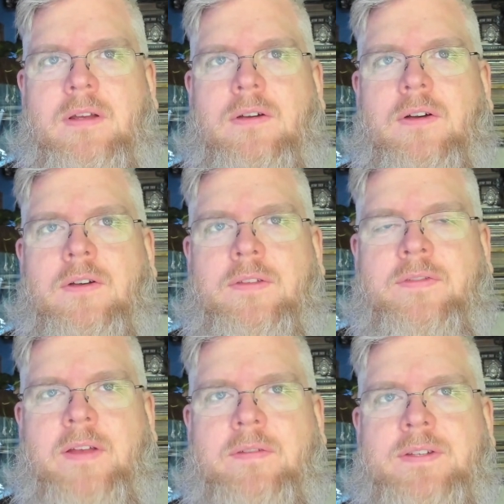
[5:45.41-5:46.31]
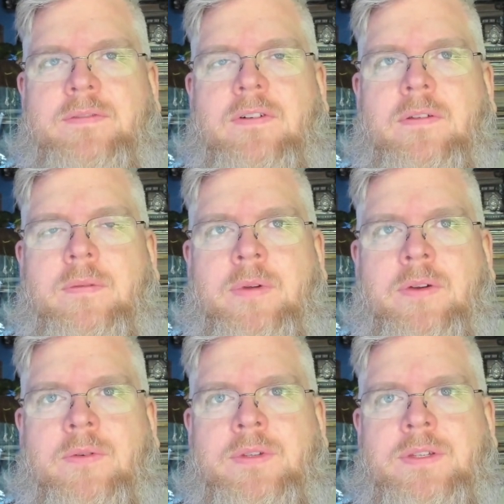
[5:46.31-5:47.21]
all the favorites for all the
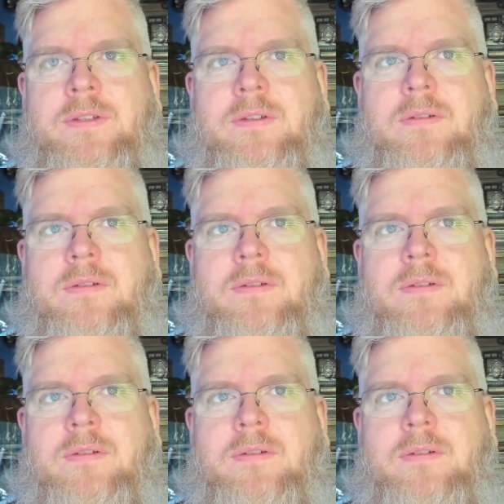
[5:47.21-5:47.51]
posts,